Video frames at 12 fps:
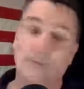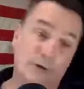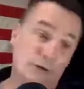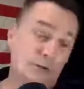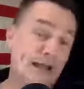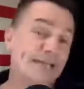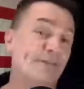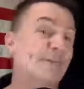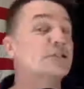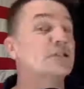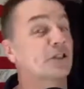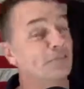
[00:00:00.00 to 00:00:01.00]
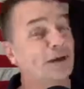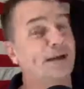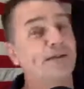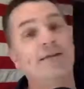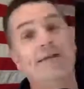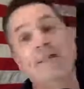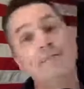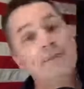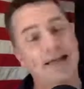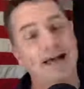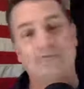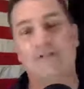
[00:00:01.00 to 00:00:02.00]
Great Division Three, but
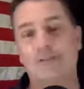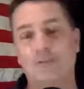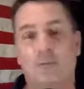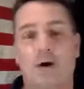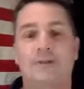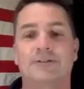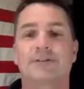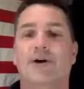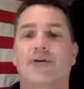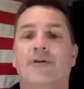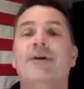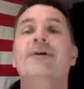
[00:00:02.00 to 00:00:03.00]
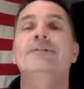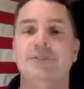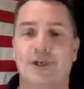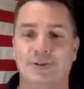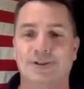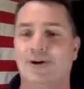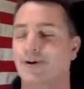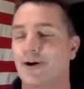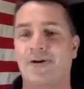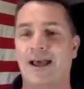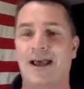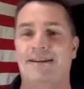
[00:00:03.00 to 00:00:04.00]
not Division One. So JoJo,
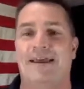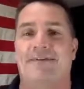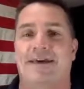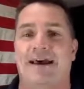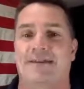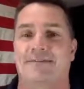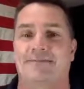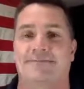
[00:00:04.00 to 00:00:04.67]
go ahead, have at it.